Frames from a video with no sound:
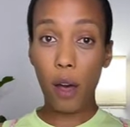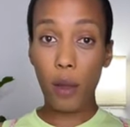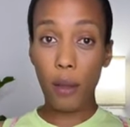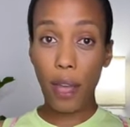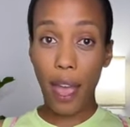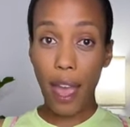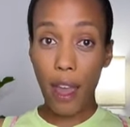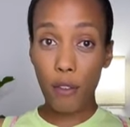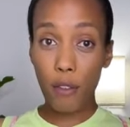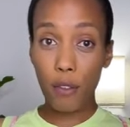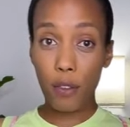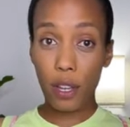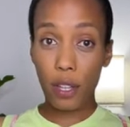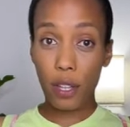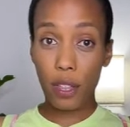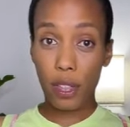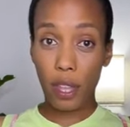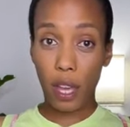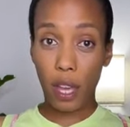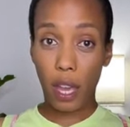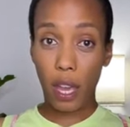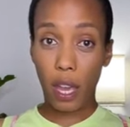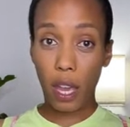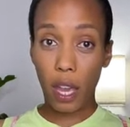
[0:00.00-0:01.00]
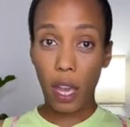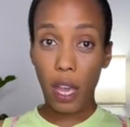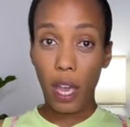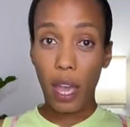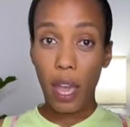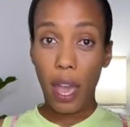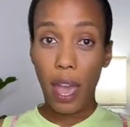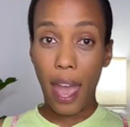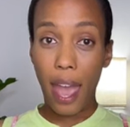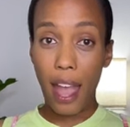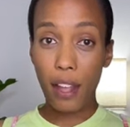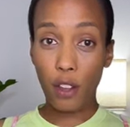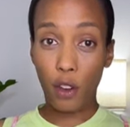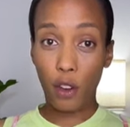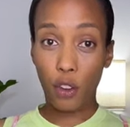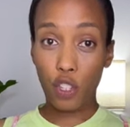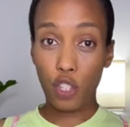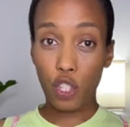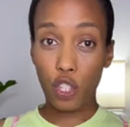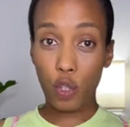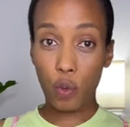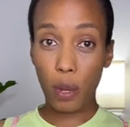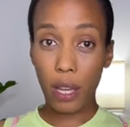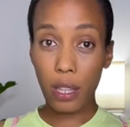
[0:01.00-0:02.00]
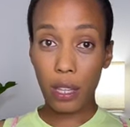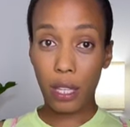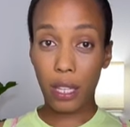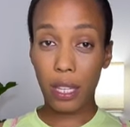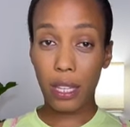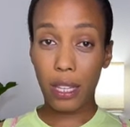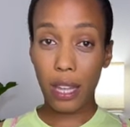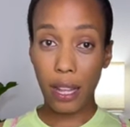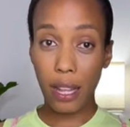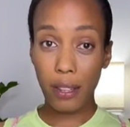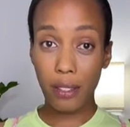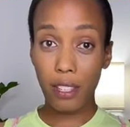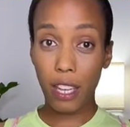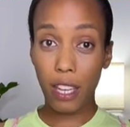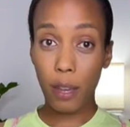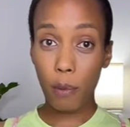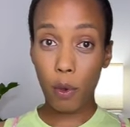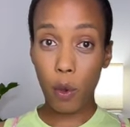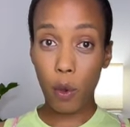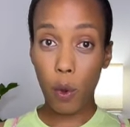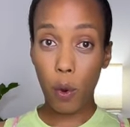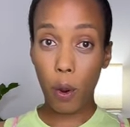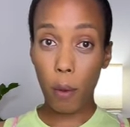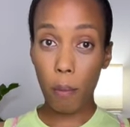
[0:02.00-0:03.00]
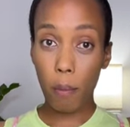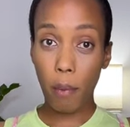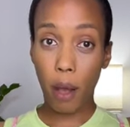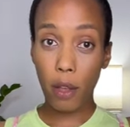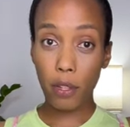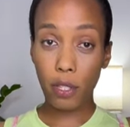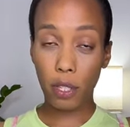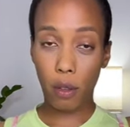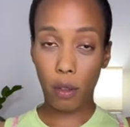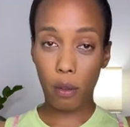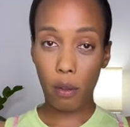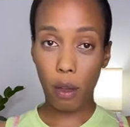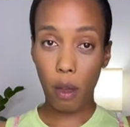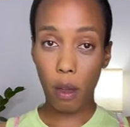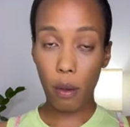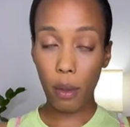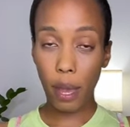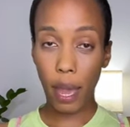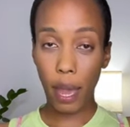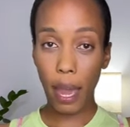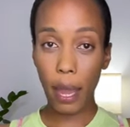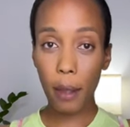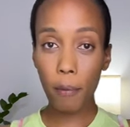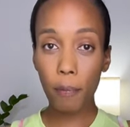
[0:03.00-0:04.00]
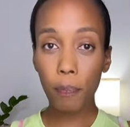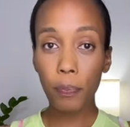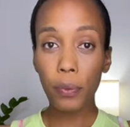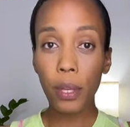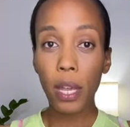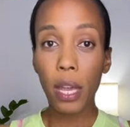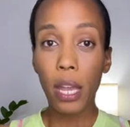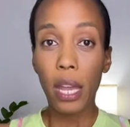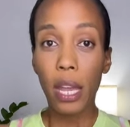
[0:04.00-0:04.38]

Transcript: out everything and you're strengthening that deep core muscle, okay?